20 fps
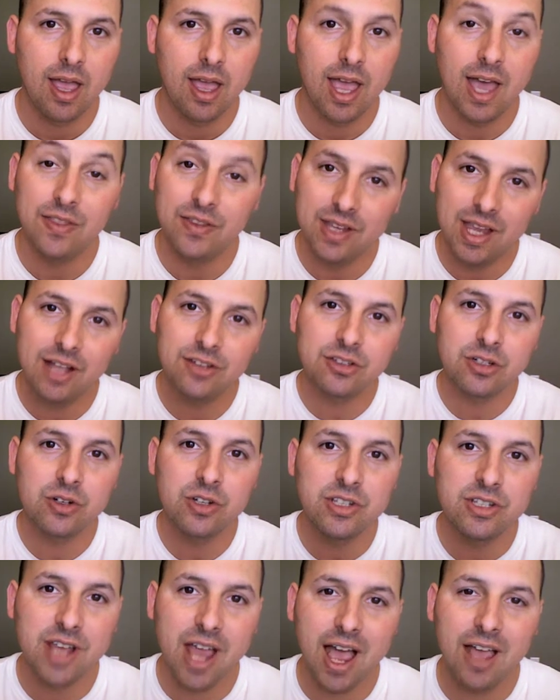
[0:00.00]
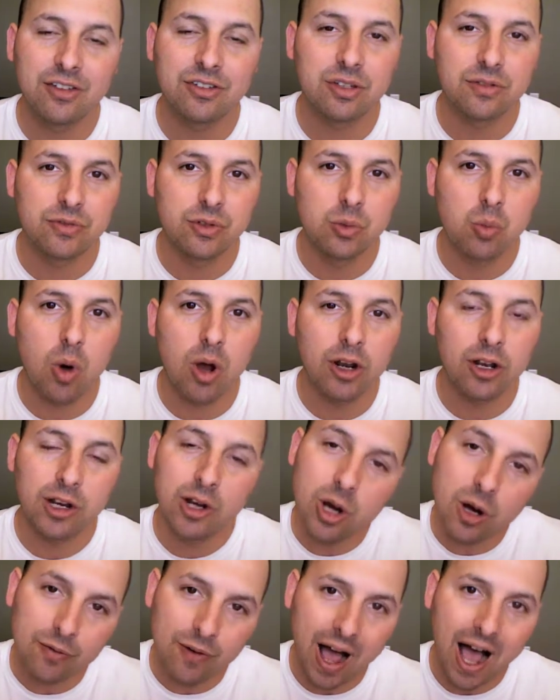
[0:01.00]
and the answer is yes if you want to
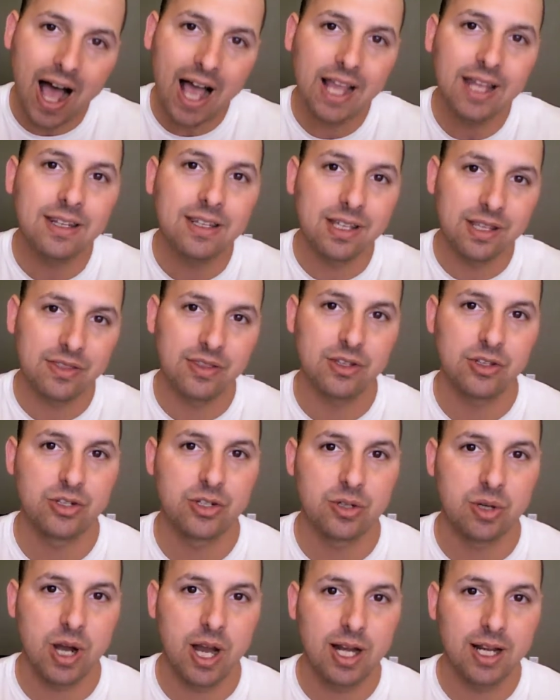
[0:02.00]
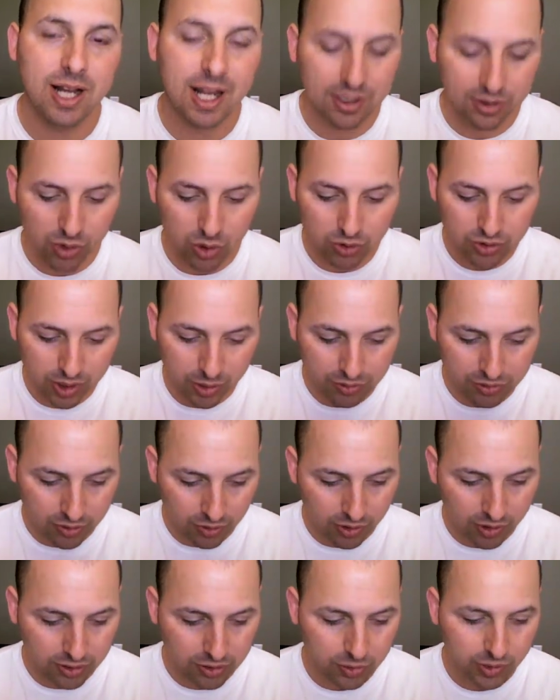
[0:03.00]
know if I did this trade. And I told you I was
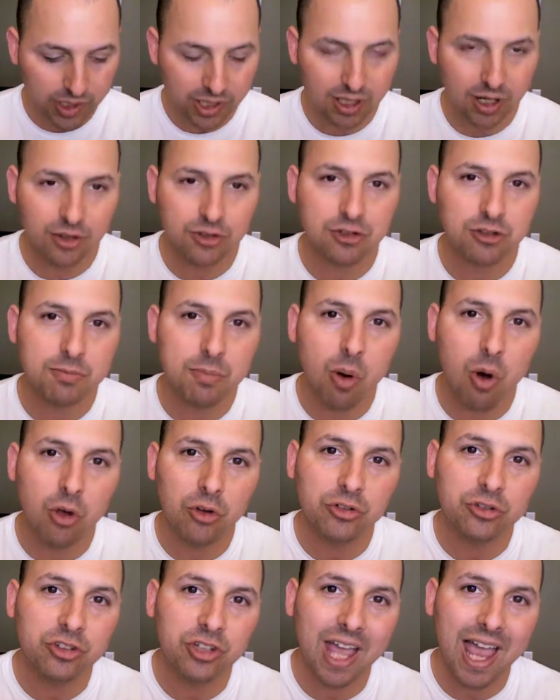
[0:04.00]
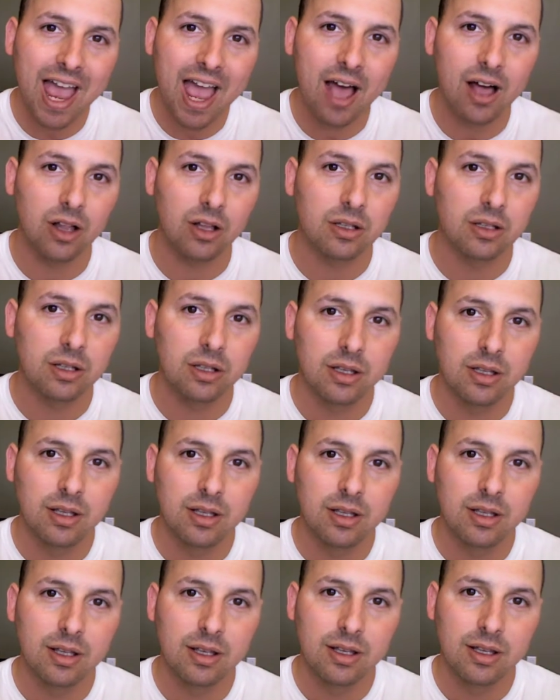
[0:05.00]
only doing it on a small scale.
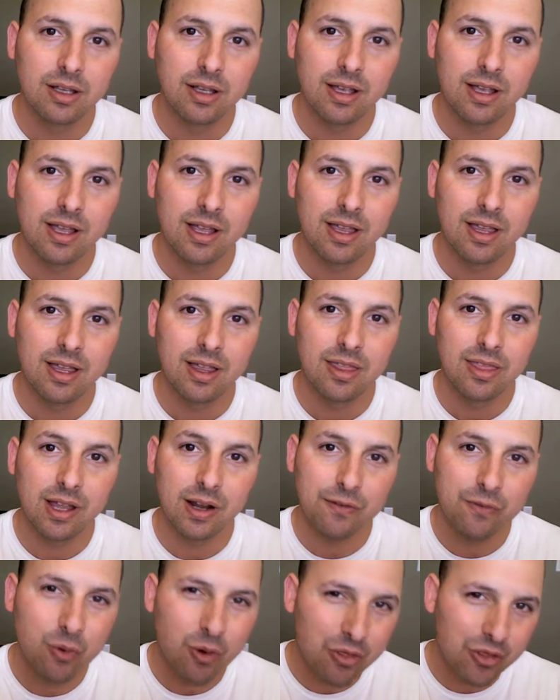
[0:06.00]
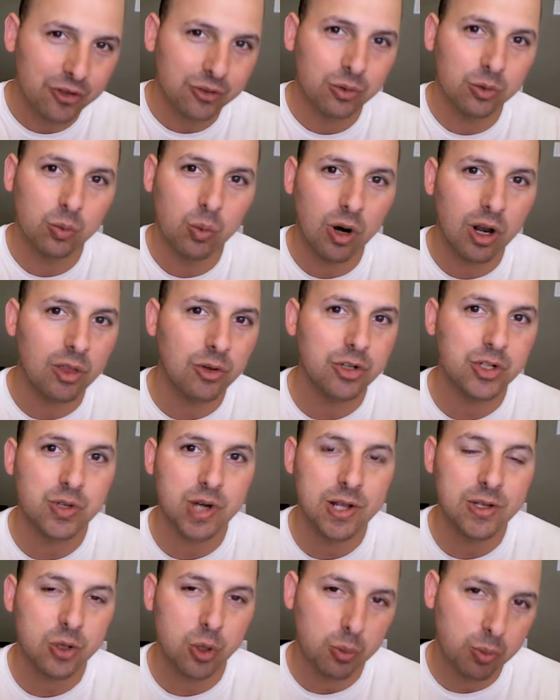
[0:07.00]
Therefore, this was one of those
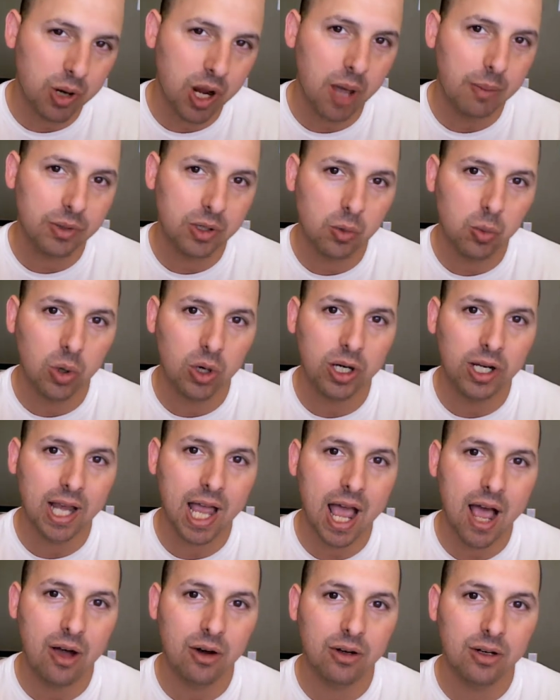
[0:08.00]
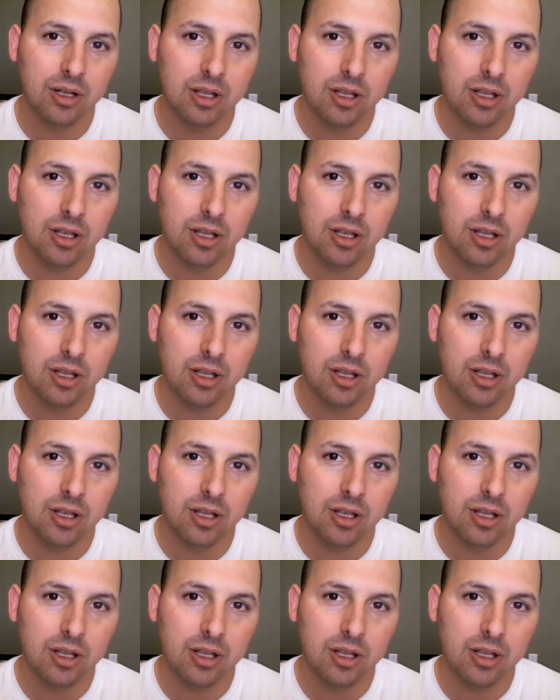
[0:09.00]
trades that would probably work out.